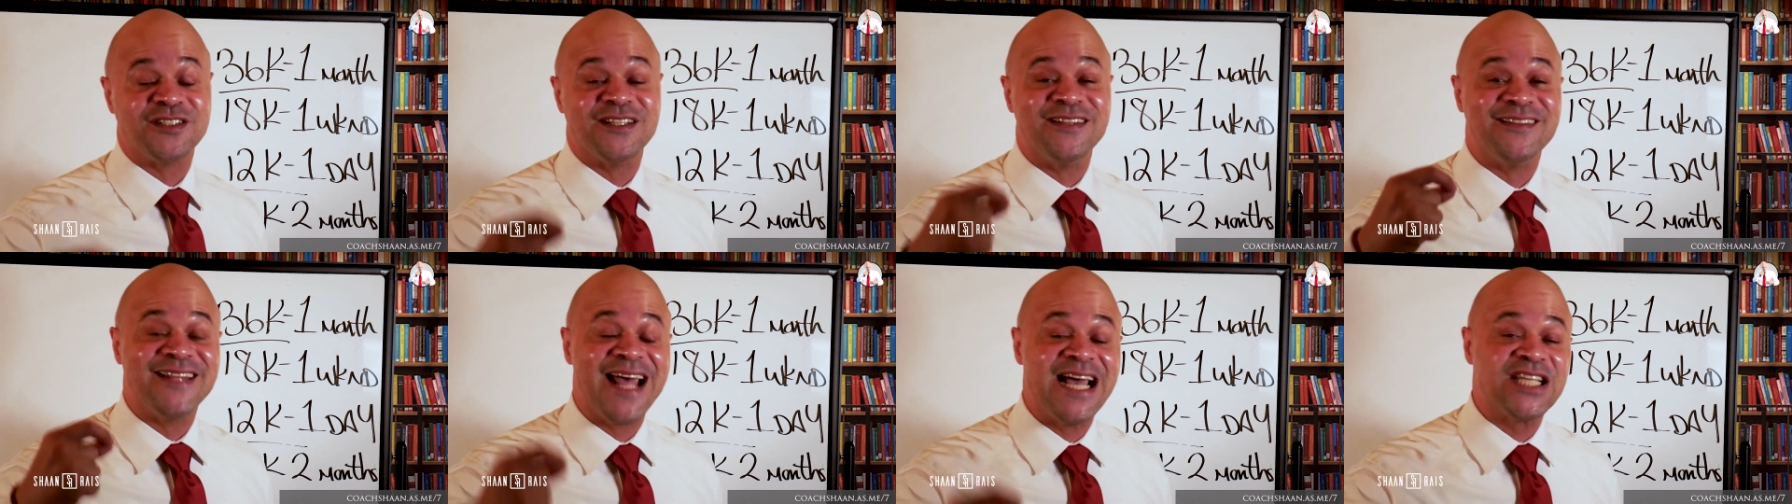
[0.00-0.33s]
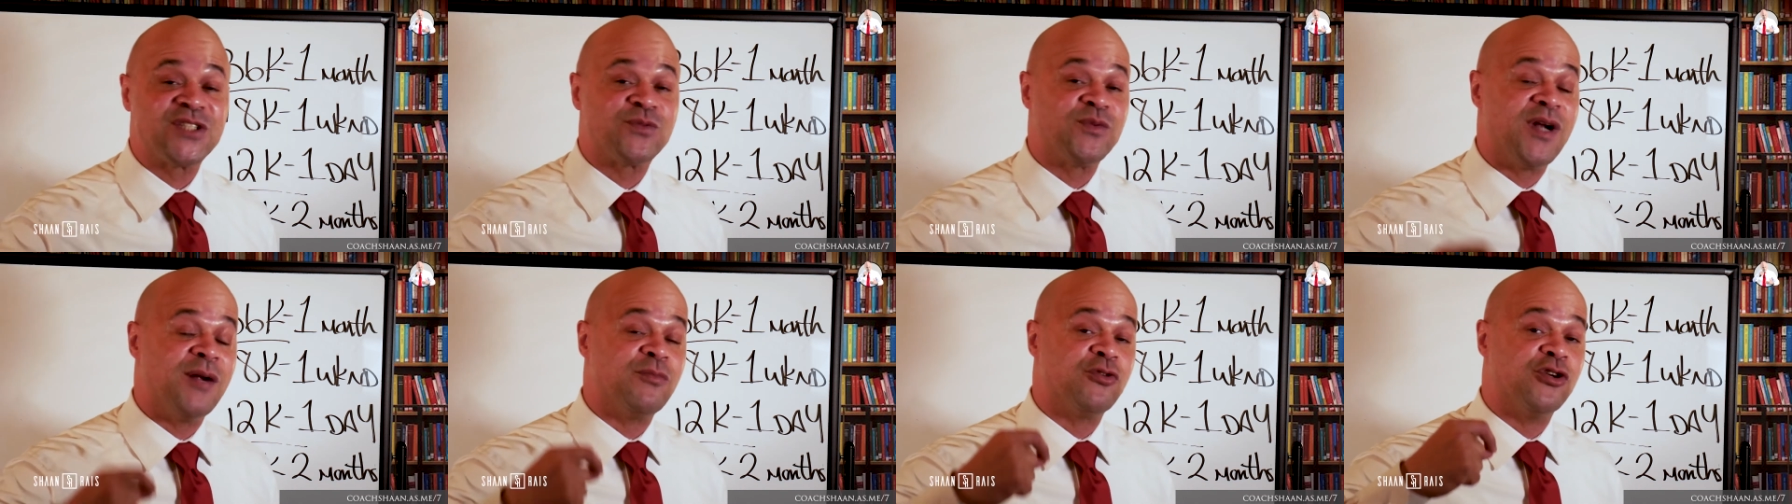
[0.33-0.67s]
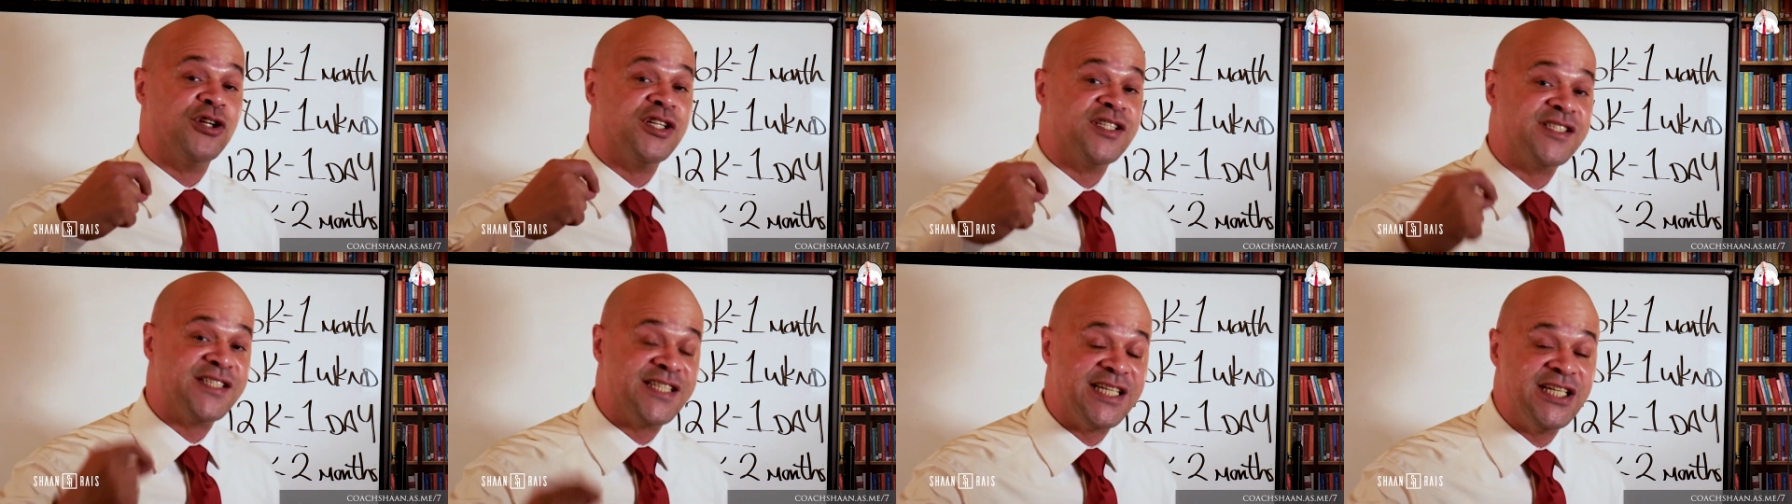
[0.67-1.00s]
and that's what I'm
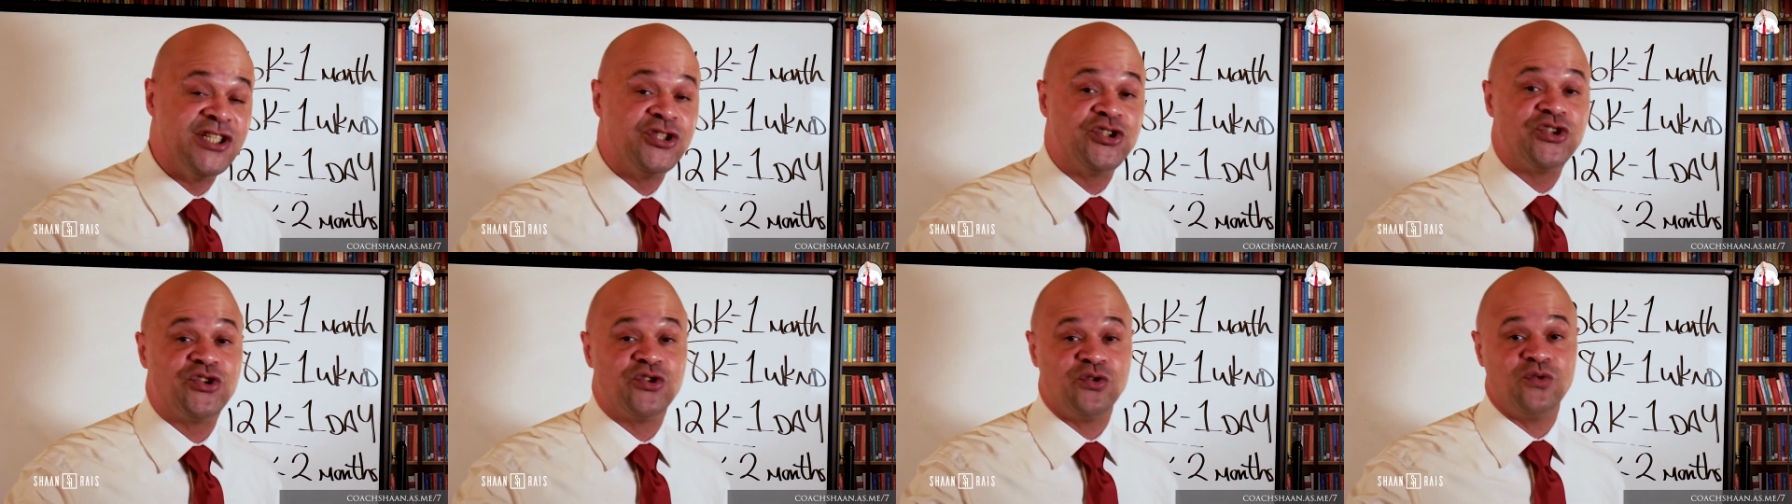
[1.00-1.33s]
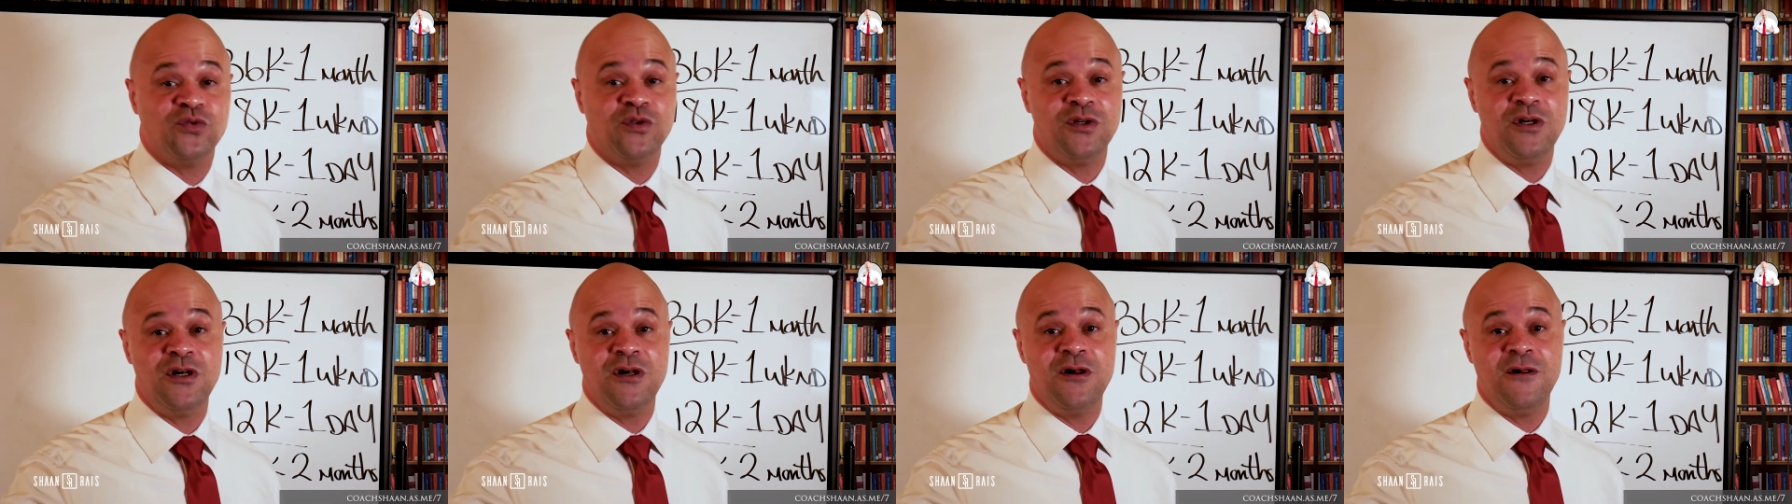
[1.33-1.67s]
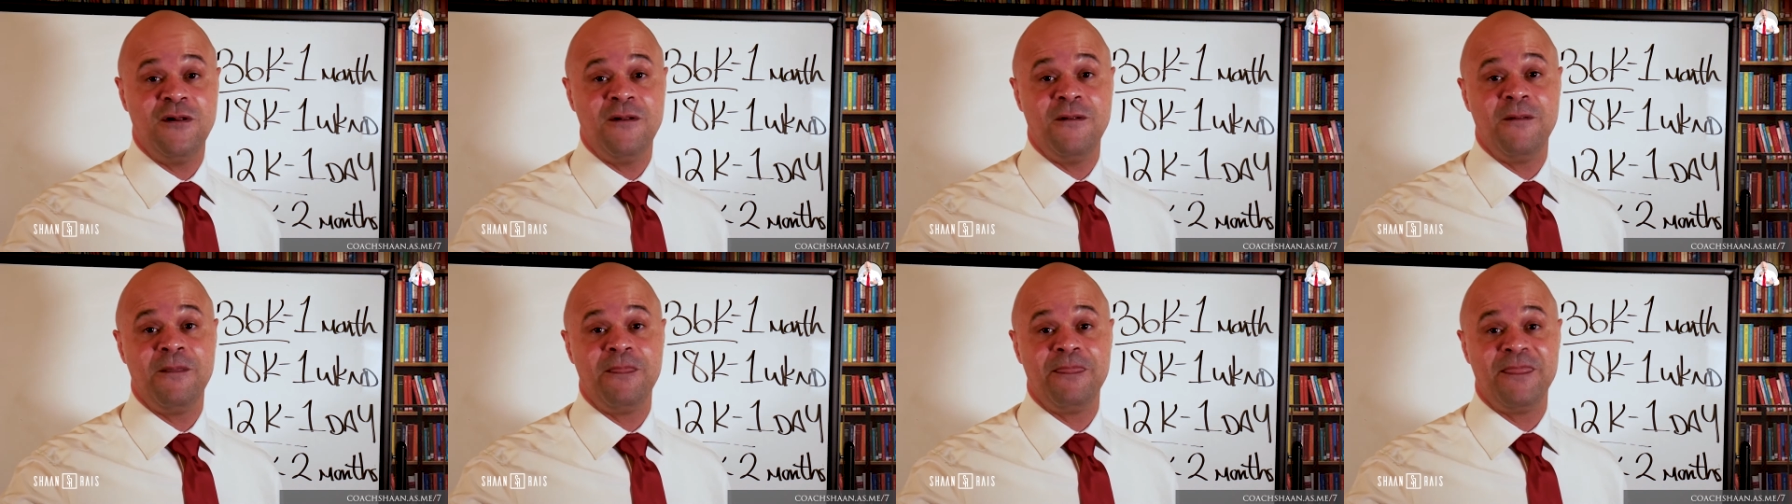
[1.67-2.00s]
going to teach you.
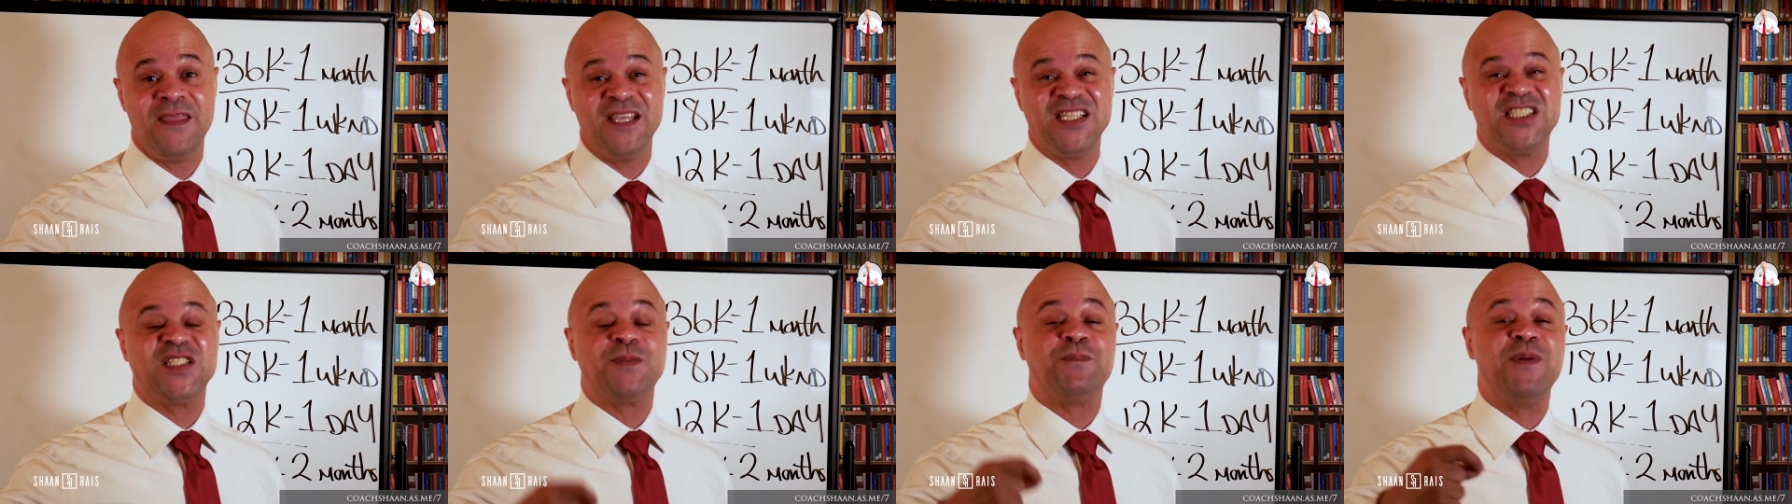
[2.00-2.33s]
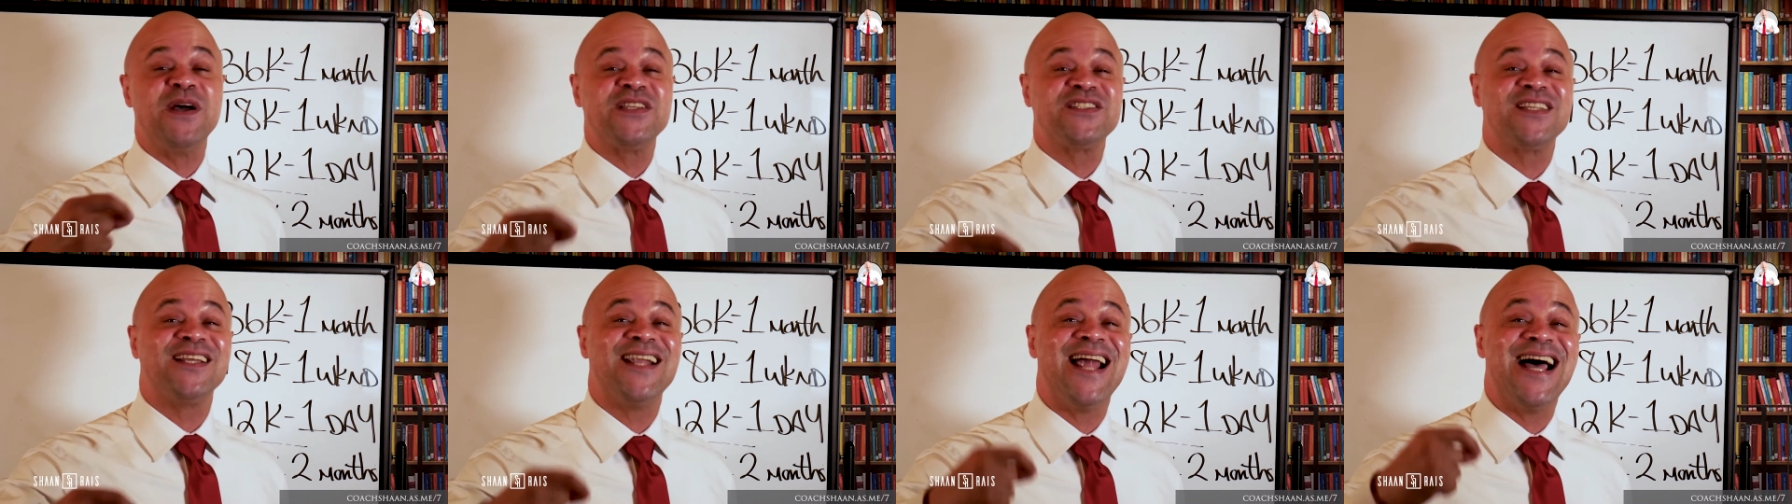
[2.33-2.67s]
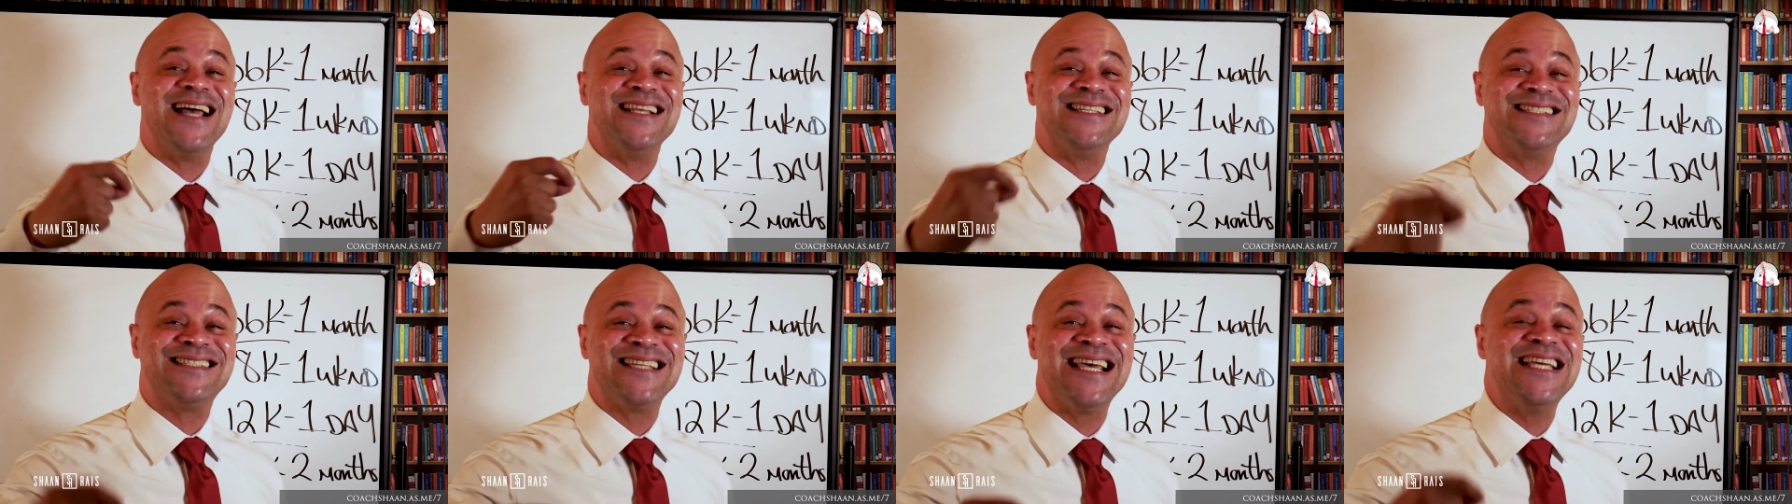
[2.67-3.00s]

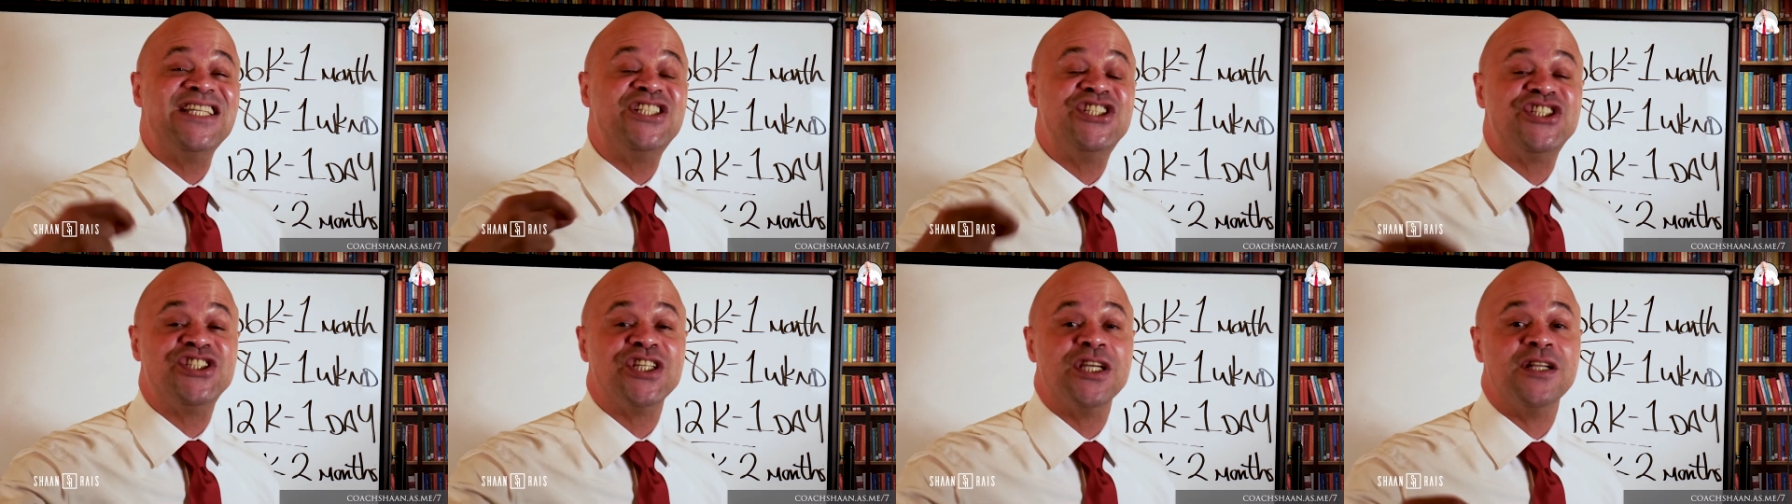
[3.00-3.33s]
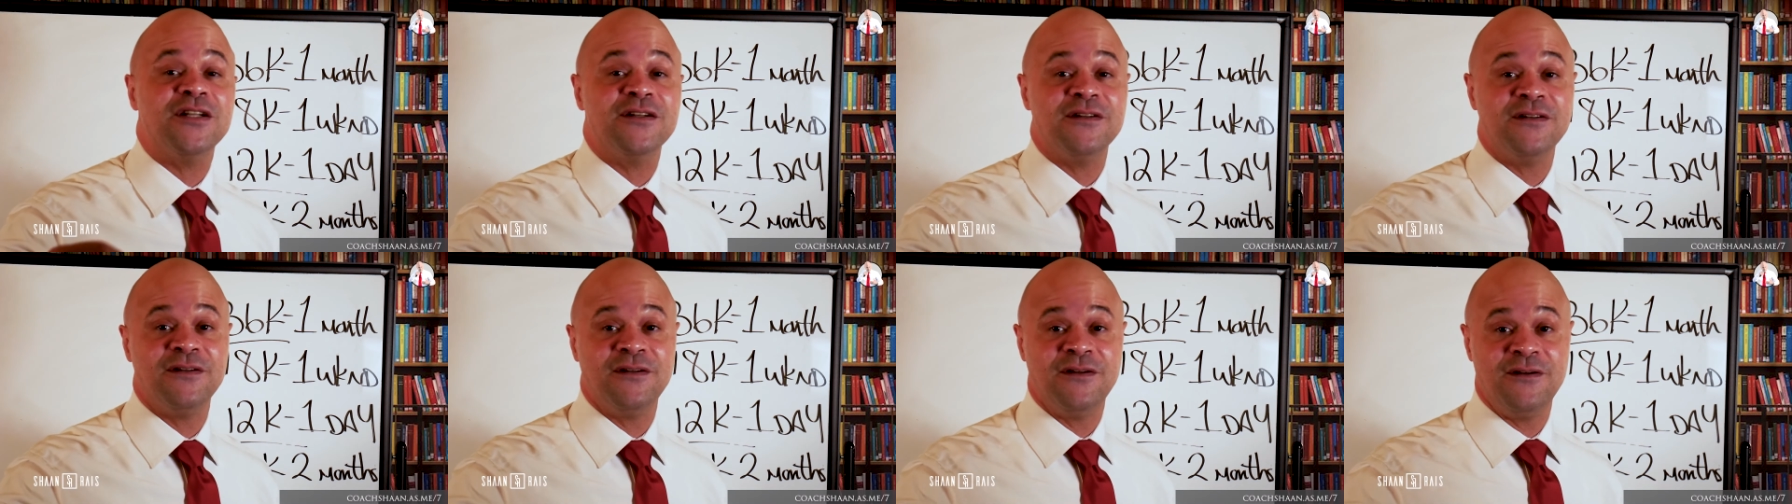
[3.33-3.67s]
Specialization.